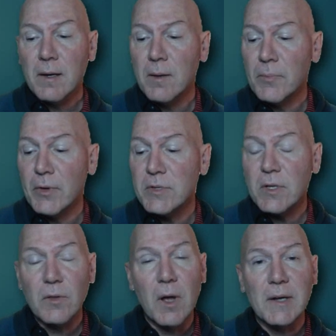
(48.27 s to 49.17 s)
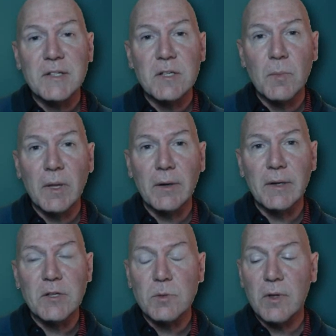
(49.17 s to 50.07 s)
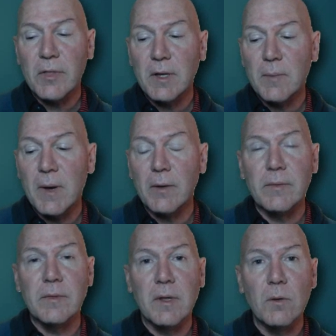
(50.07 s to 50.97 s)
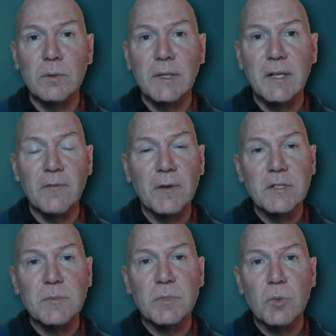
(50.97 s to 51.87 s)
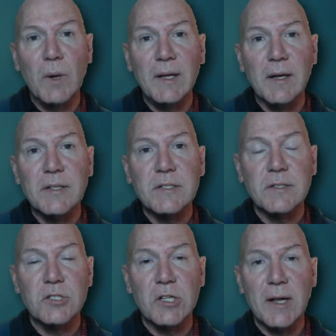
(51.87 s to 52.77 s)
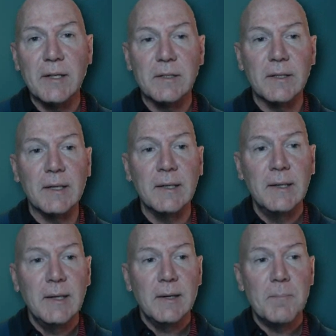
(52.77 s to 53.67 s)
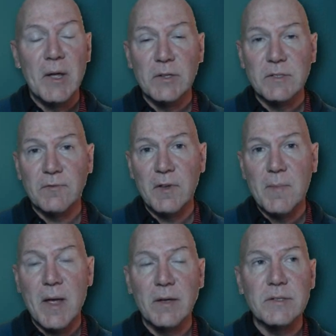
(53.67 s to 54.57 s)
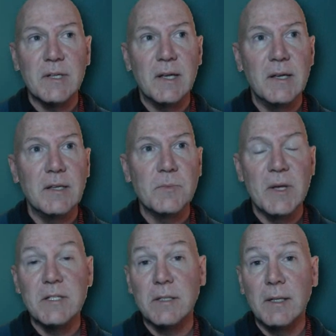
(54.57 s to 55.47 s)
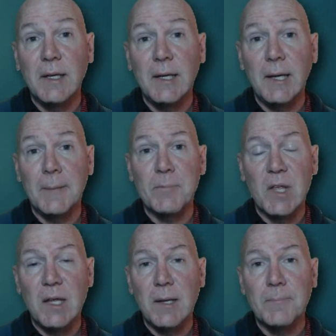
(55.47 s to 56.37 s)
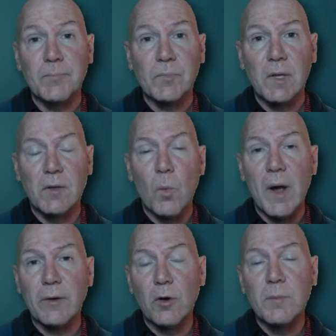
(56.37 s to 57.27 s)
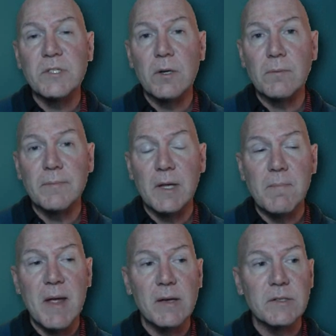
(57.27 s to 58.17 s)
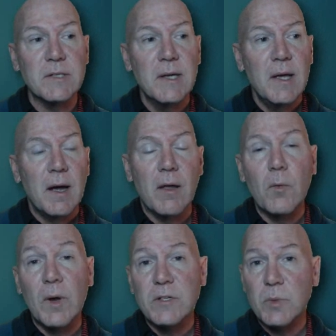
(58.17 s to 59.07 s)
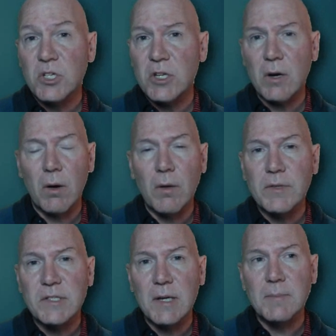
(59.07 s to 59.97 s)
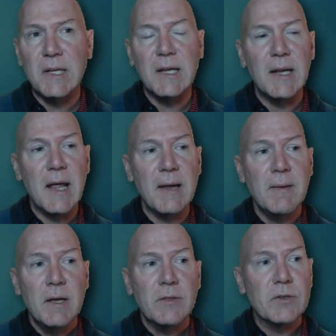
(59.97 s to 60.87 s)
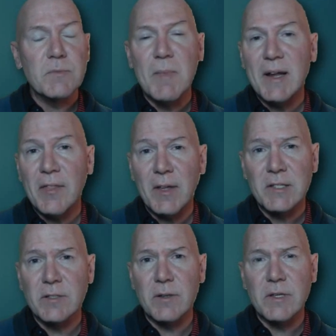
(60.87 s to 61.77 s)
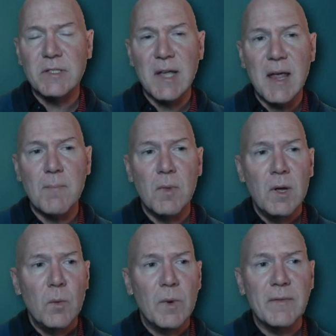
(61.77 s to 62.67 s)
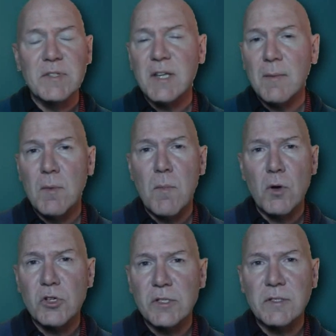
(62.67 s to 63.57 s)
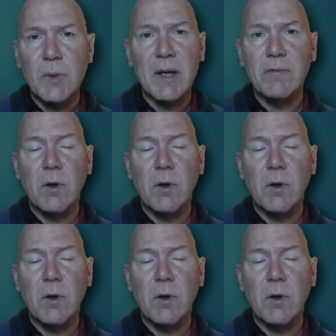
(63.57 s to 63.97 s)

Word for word: Um, there's a lot of similarities when you think about the only difference between us genetically, males and females, is basically the the Y chromosome in males. Otherwise, we share all the same DNA. There's many things that are the same. We have the same emotions. We